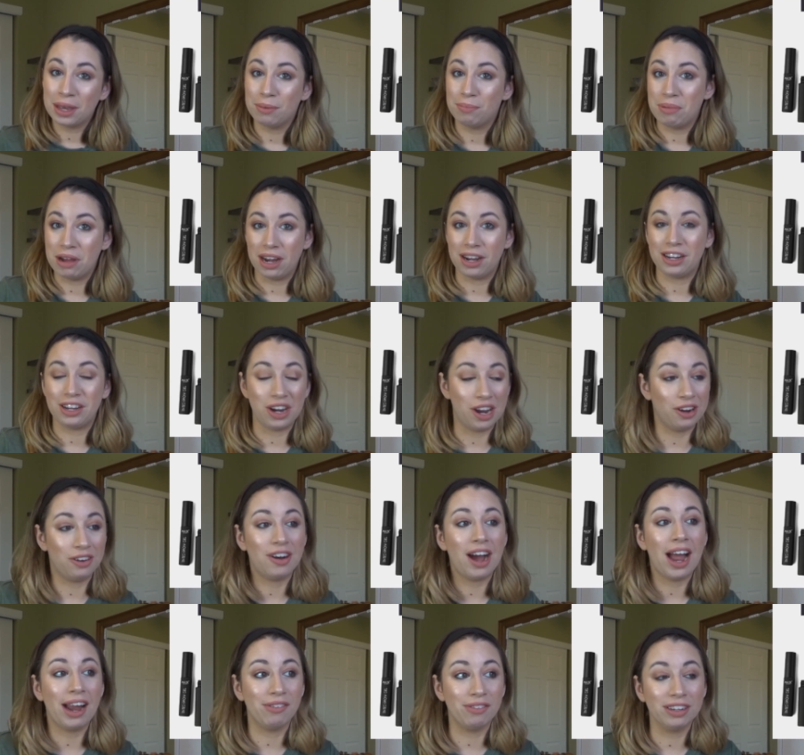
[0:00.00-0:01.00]
But no,
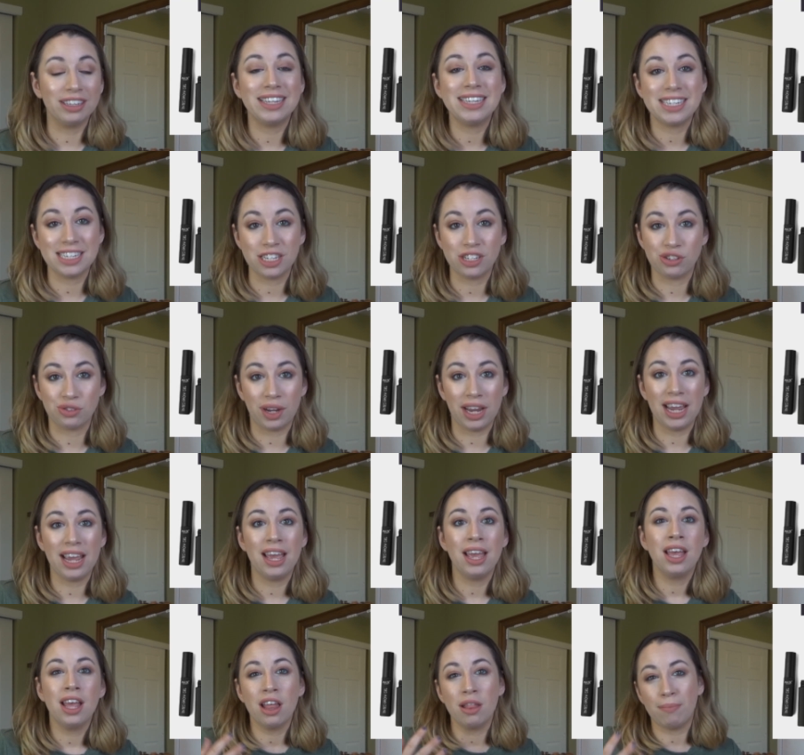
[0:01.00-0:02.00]
I really did enjoy it.
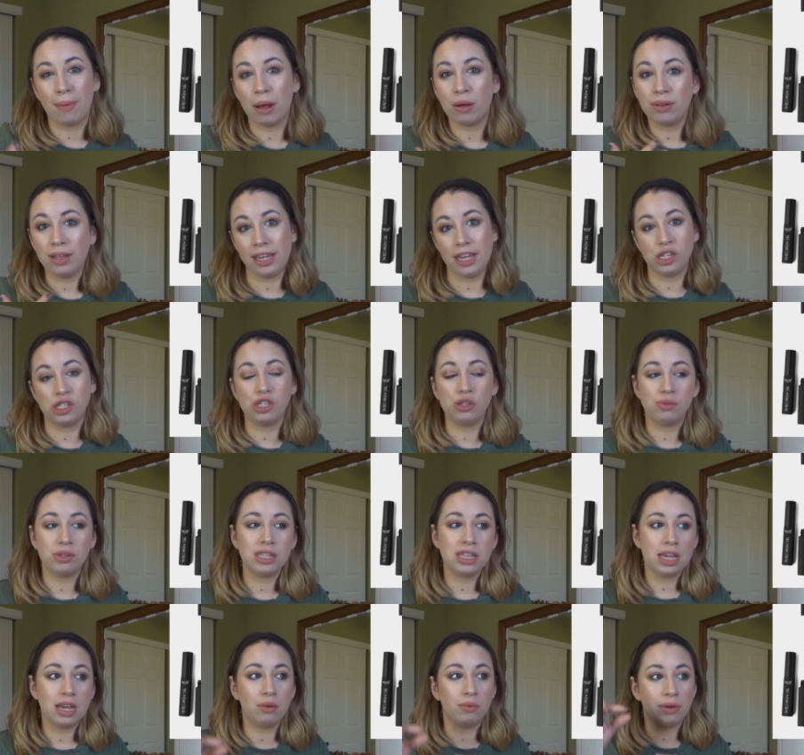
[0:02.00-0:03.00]
My only issue
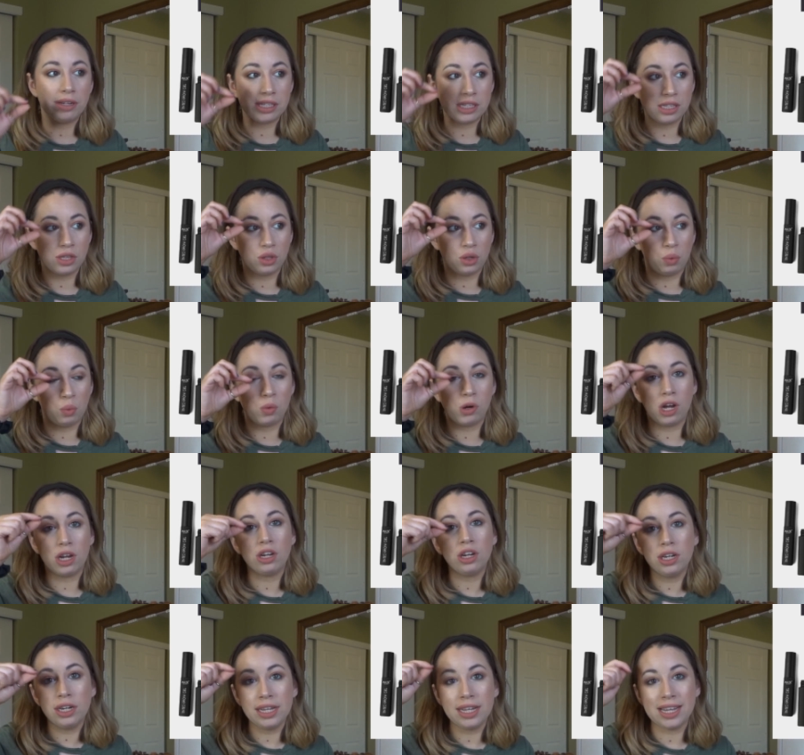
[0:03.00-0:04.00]
with it was the wand
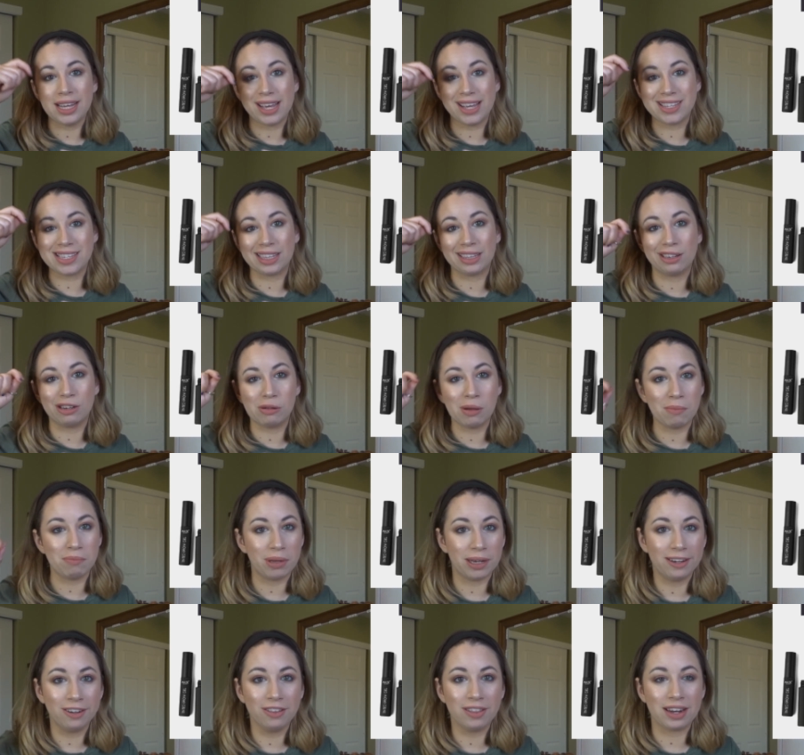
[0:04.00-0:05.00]
on it is a little bit
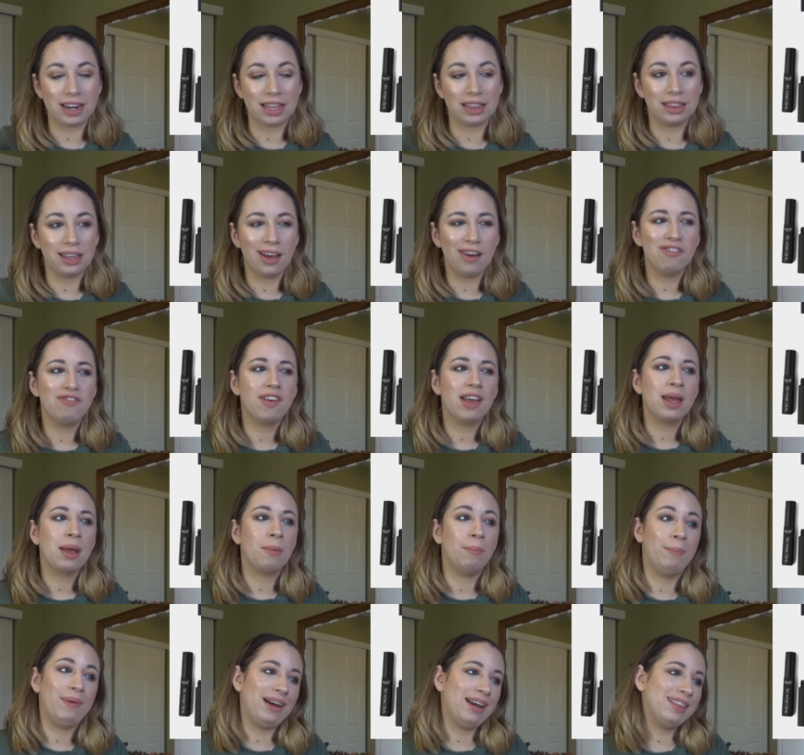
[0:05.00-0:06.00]
bigger than I love,
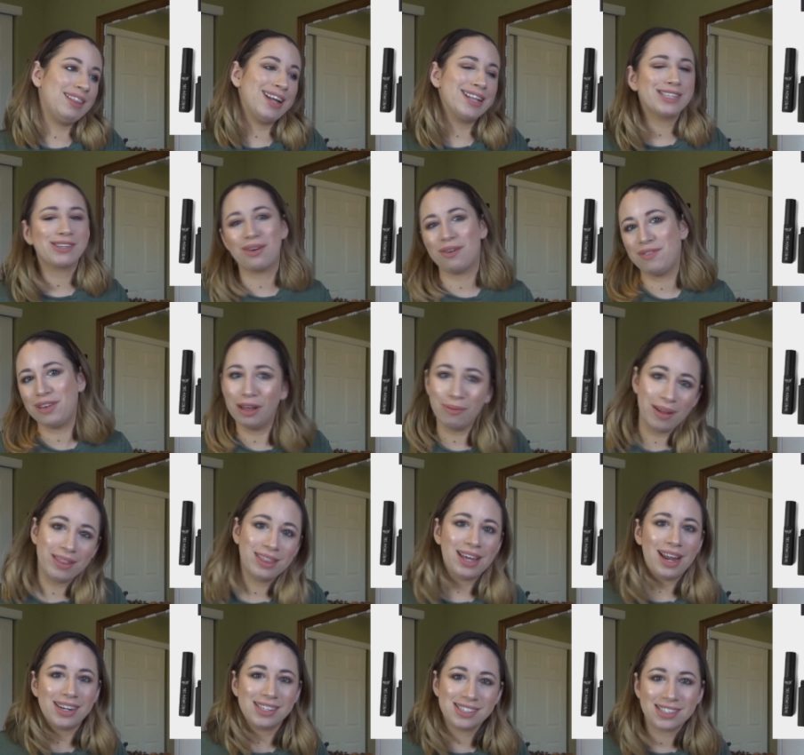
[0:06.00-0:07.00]
but that's how I feel about
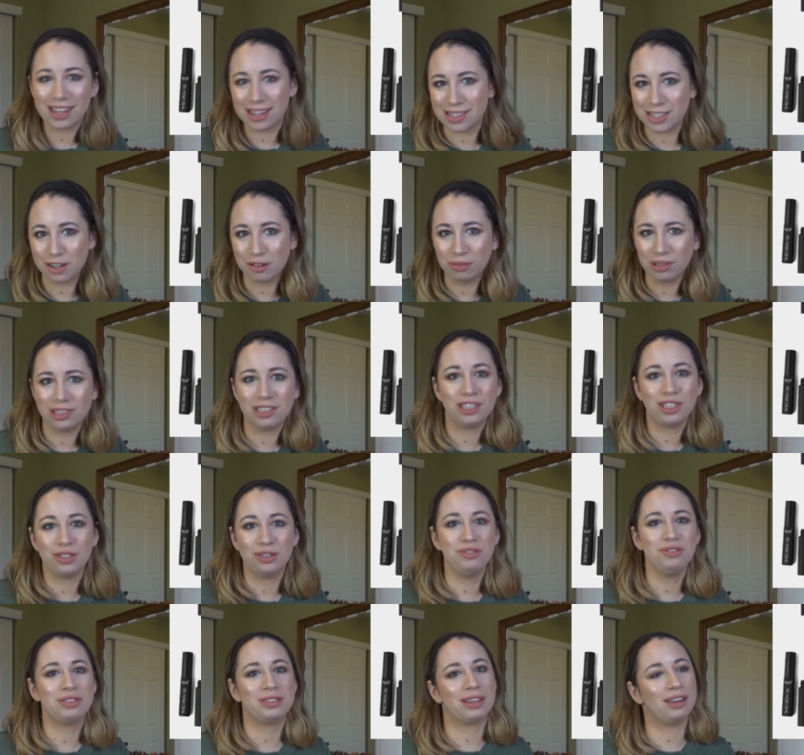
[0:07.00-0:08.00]
the Anastasia one
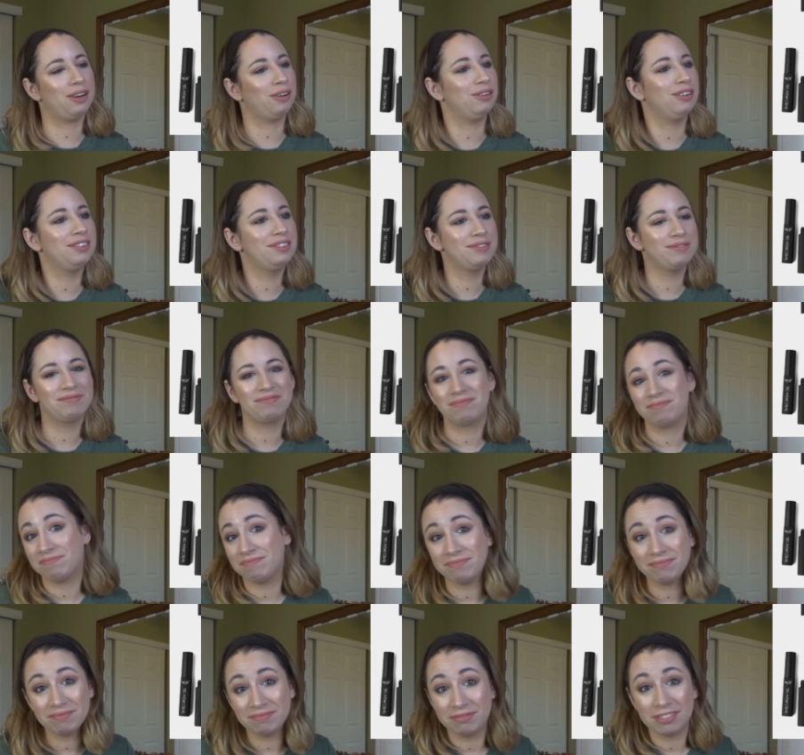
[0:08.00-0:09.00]
too, so
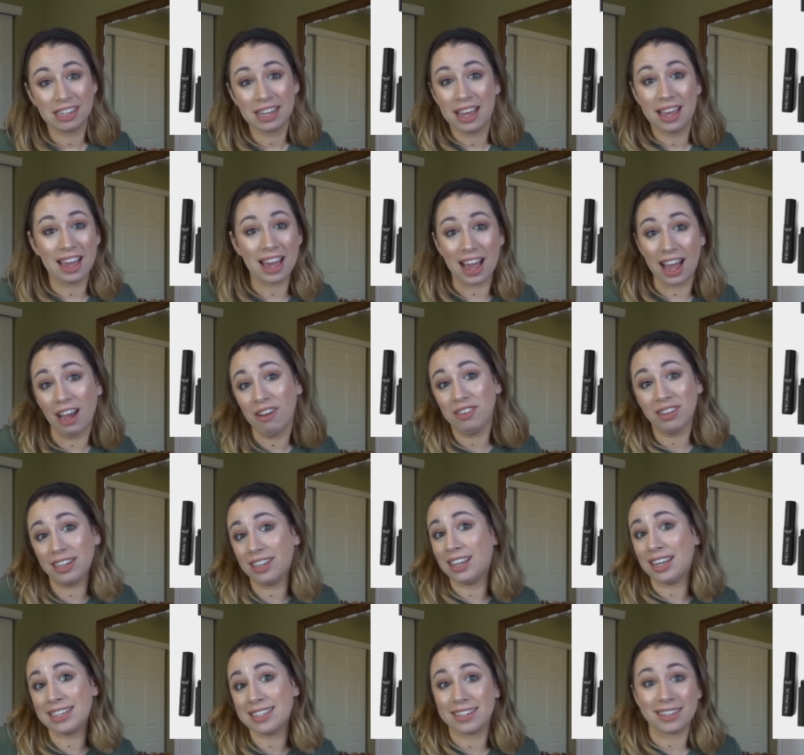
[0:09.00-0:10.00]
I really
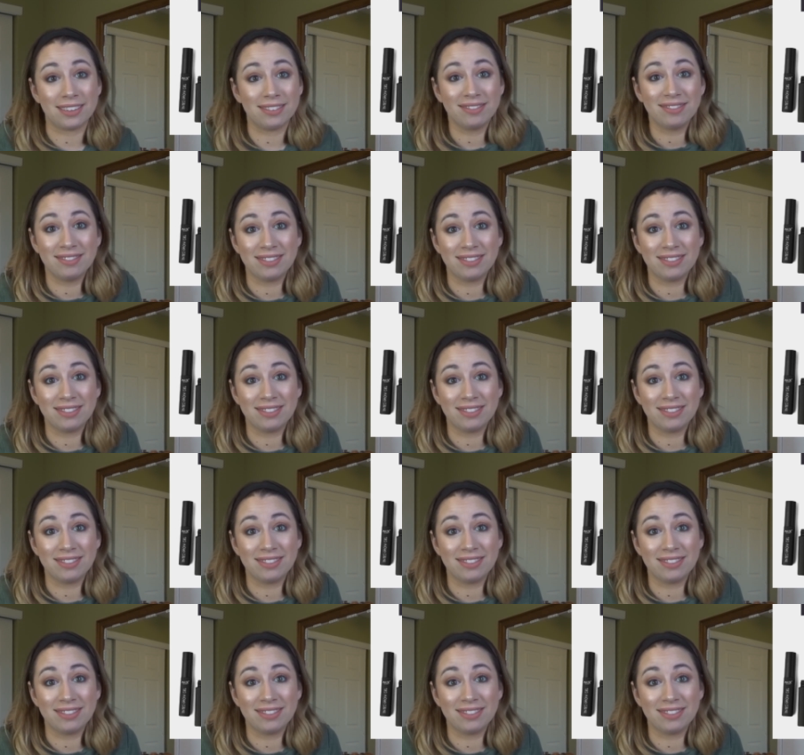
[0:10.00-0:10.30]
liked it.